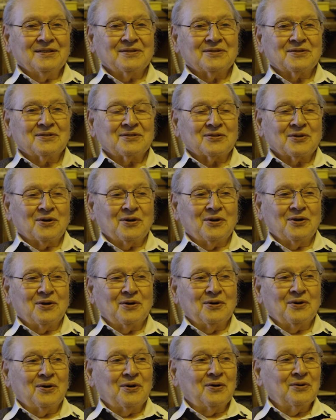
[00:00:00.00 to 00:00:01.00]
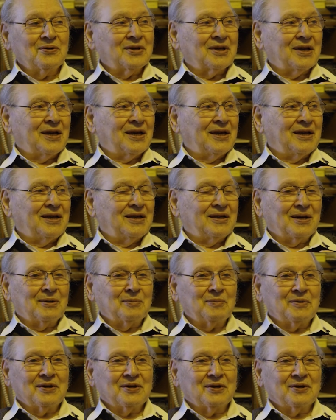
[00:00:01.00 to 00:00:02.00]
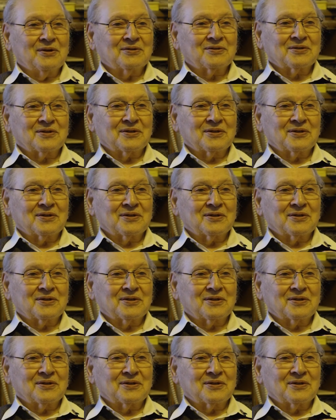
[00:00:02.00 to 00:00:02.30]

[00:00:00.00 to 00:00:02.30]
So, okay, up he goes